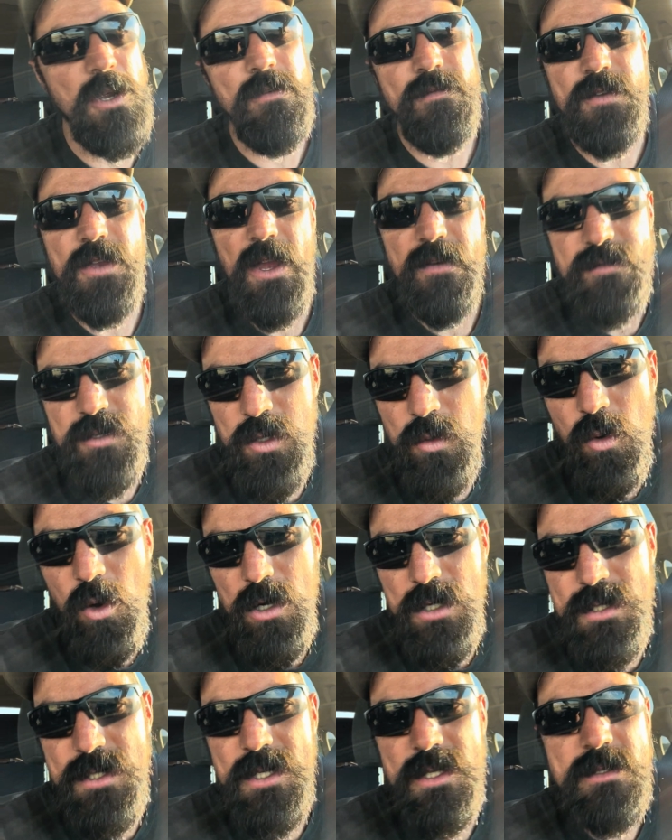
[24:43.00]
if you have 2
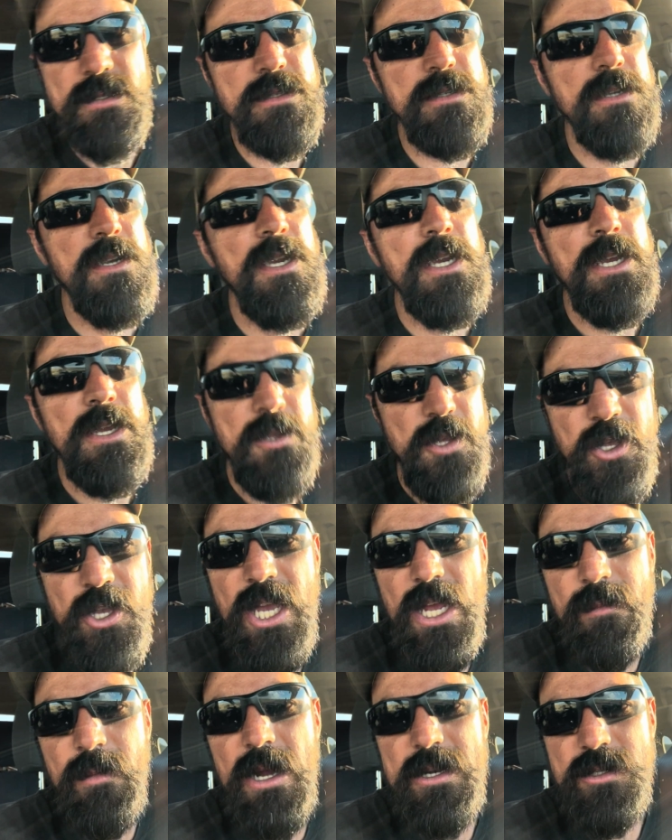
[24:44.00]
horses, you
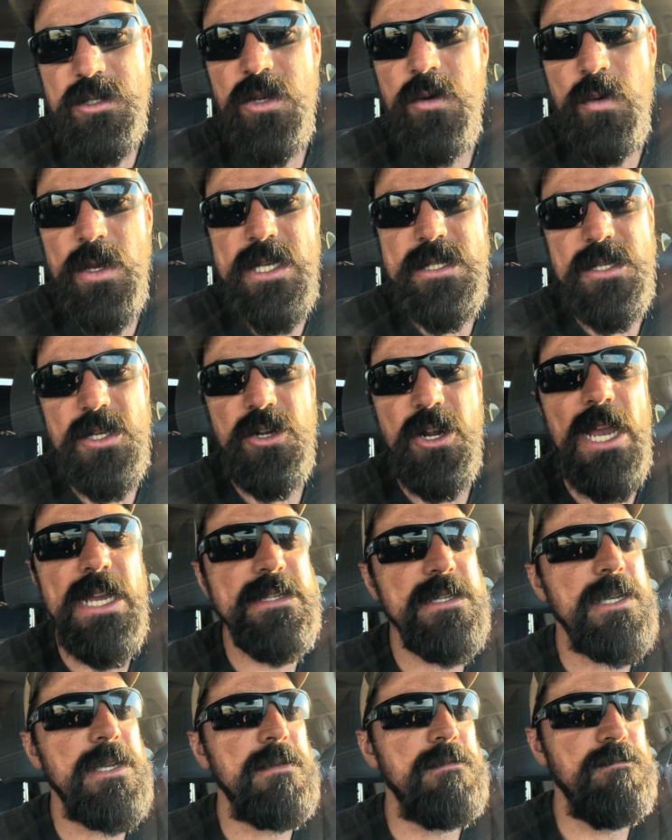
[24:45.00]
get about 2 weeks of
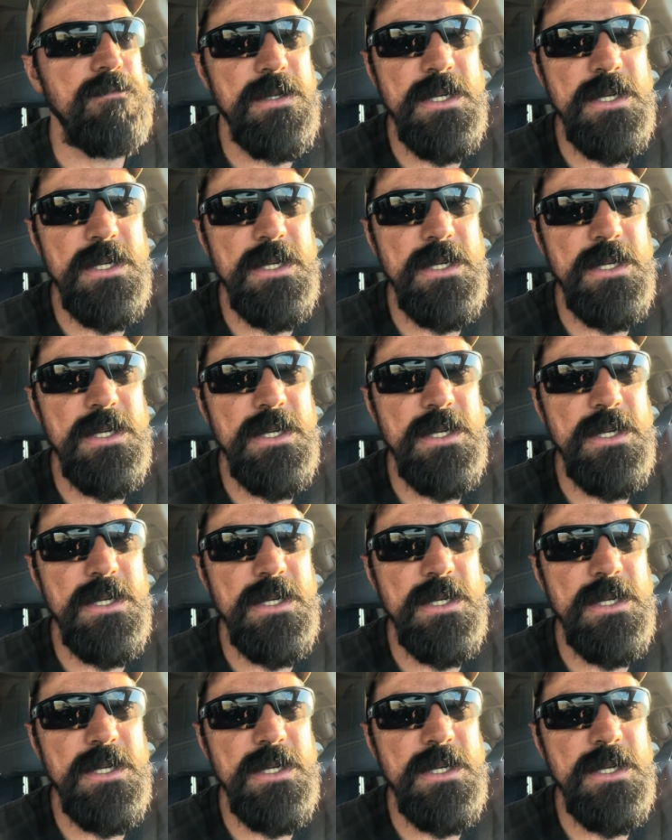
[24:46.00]
grazing.